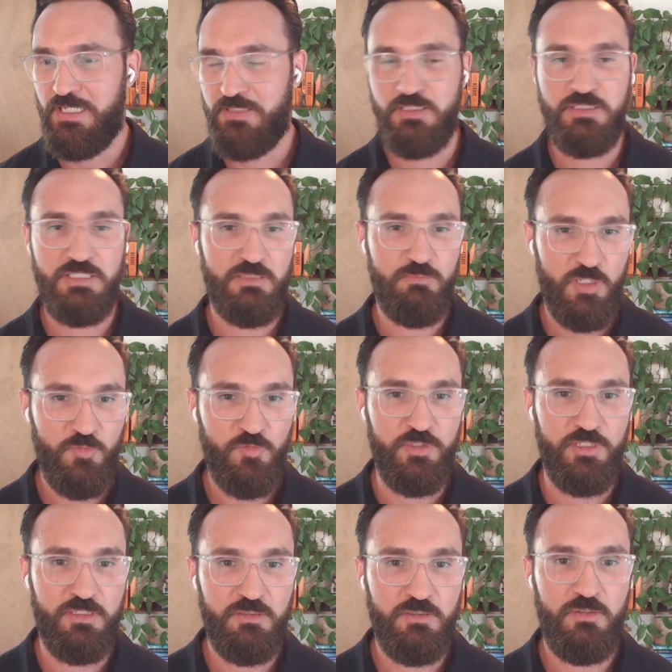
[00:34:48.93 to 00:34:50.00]
And then think
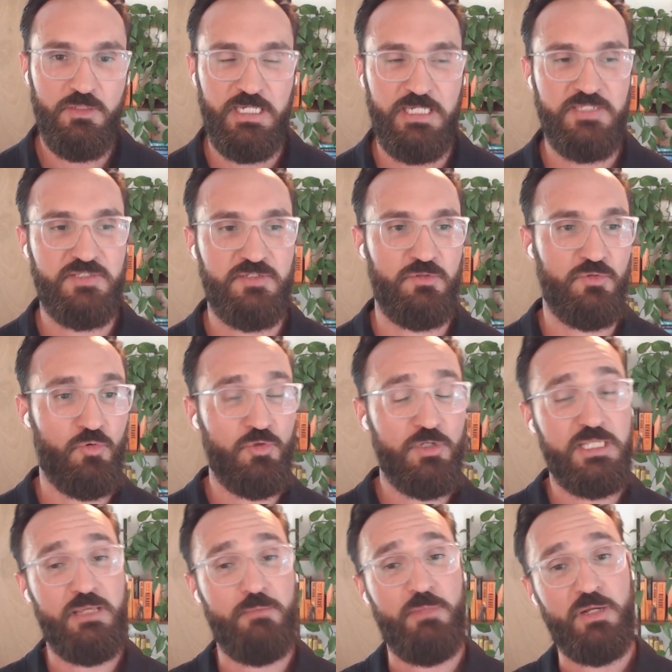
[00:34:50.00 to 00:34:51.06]
monthly. Okay, so in
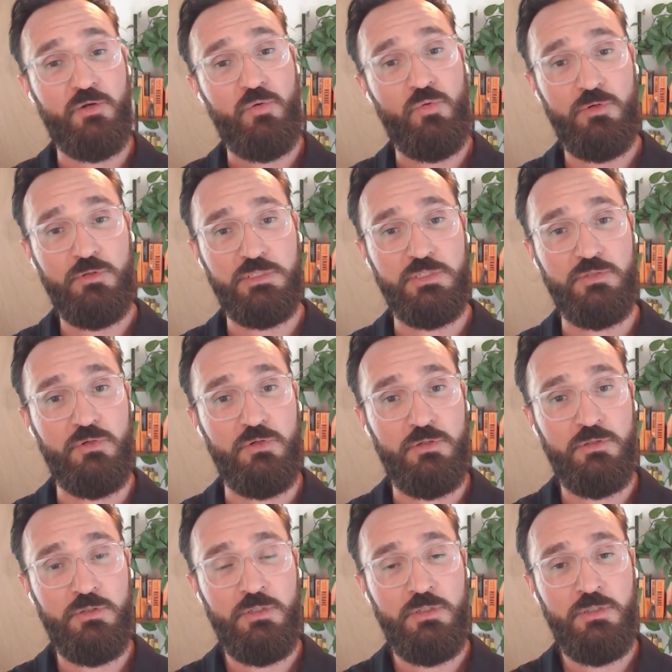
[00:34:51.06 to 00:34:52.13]
order to get my quarterly
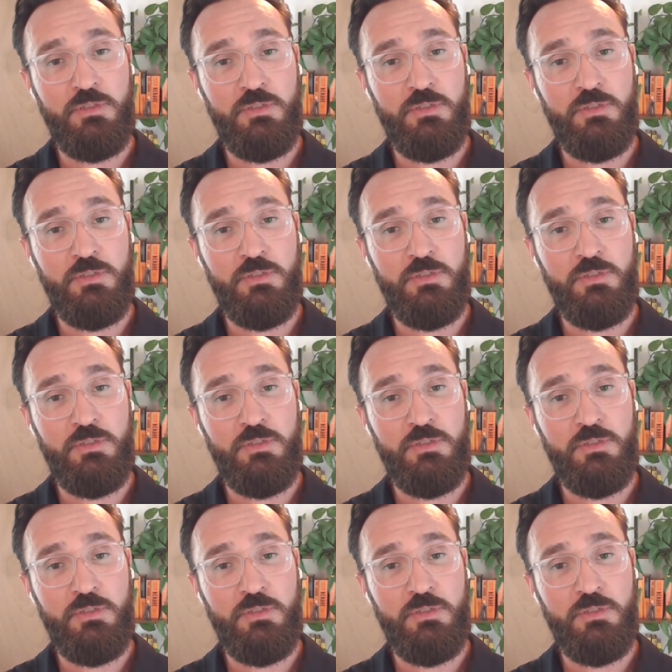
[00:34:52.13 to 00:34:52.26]
goal,